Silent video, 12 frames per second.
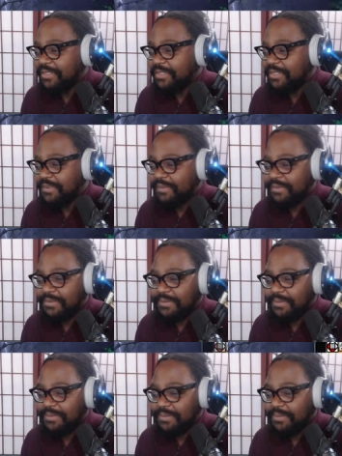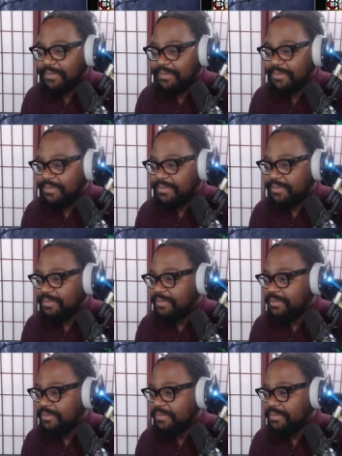
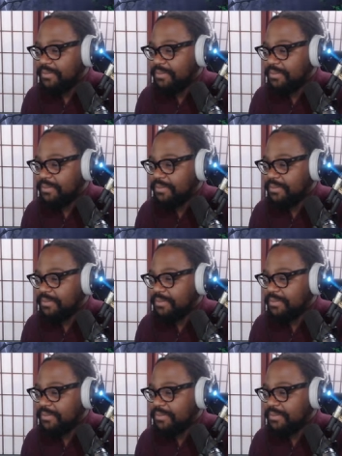(no one is talking)